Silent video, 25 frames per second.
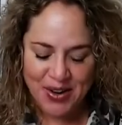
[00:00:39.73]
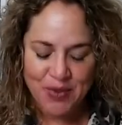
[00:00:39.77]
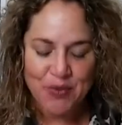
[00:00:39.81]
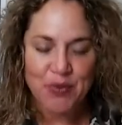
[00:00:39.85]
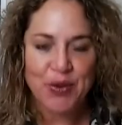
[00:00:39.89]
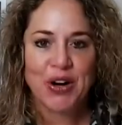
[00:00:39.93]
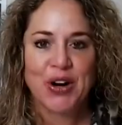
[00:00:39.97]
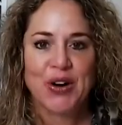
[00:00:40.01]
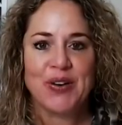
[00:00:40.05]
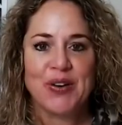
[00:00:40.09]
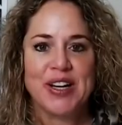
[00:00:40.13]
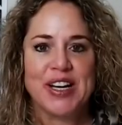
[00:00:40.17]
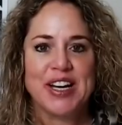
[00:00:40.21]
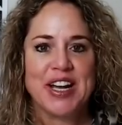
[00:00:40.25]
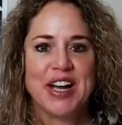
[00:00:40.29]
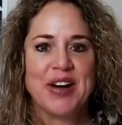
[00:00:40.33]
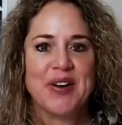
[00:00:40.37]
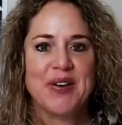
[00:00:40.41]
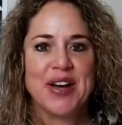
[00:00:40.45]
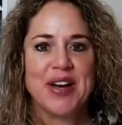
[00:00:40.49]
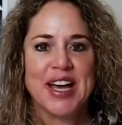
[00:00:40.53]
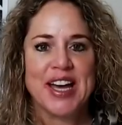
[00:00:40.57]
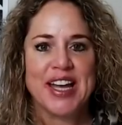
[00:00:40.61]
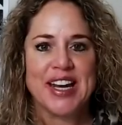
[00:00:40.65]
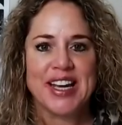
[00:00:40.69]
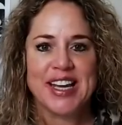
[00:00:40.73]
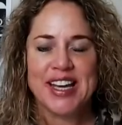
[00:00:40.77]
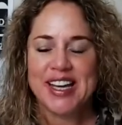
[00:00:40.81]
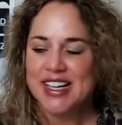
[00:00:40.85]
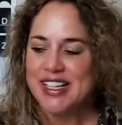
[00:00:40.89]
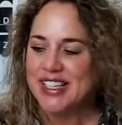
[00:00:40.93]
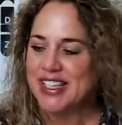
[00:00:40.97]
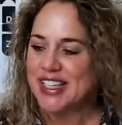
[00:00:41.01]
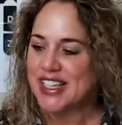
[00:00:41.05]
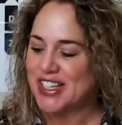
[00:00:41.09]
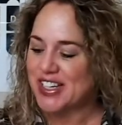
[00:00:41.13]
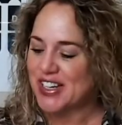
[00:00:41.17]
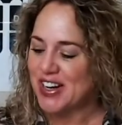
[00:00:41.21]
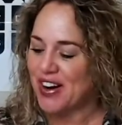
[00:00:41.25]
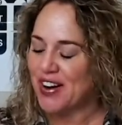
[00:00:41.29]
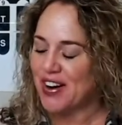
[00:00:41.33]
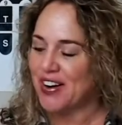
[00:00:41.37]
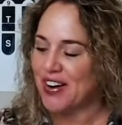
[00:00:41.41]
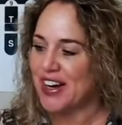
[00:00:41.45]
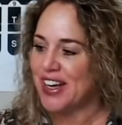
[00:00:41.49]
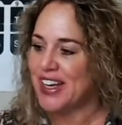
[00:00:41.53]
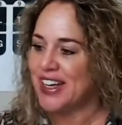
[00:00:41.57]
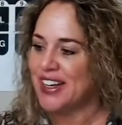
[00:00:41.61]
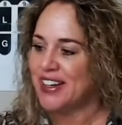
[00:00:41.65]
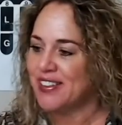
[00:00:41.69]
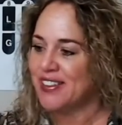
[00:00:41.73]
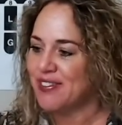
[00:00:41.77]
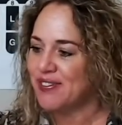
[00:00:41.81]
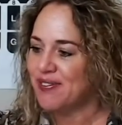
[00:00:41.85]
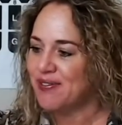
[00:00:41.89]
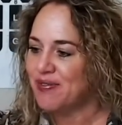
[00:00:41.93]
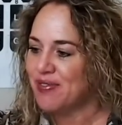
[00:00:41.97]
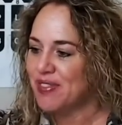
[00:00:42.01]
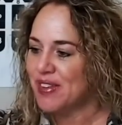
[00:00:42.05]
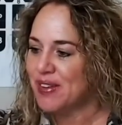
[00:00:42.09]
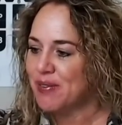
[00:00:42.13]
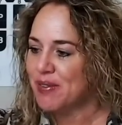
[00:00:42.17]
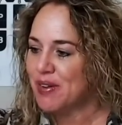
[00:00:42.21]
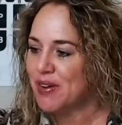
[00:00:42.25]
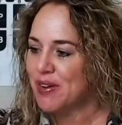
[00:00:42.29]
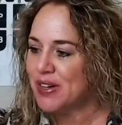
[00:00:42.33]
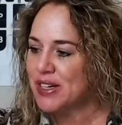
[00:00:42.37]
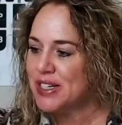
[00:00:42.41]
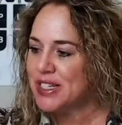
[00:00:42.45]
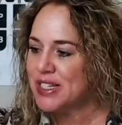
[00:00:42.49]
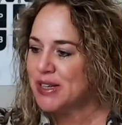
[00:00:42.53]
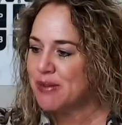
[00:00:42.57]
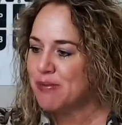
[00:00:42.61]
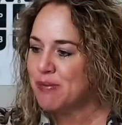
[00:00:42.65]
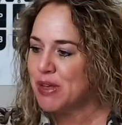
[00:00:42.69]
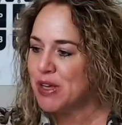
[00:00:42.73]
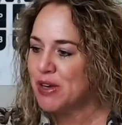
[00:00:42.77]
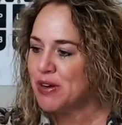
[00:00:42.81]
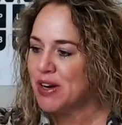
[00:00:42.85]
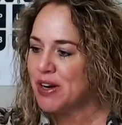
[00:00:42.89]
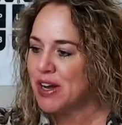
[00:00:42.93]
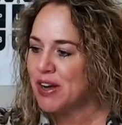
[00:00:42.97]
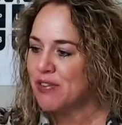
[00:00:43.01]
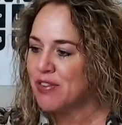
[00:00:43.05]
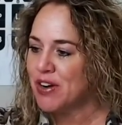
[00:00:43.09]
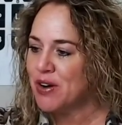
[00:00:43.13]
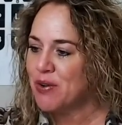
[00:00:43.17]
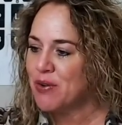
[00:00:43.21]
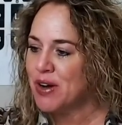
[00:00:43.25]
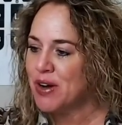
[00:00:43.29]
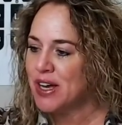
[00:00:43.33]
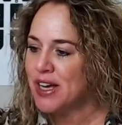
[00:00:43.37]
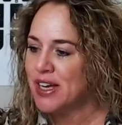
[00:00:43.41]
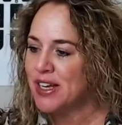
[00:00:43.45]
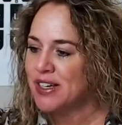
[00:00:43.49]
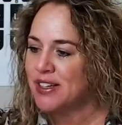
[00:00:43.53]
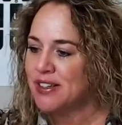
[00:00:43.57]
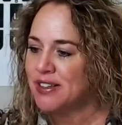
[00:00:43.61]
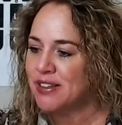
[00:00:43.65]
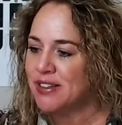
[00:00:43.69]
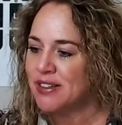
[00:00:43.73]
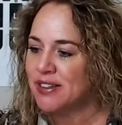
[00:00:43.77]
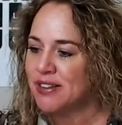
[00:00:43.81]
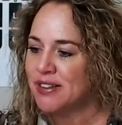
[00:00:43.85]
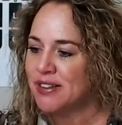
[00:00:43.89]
We're going to go ahead and get started. Going to mute everyone.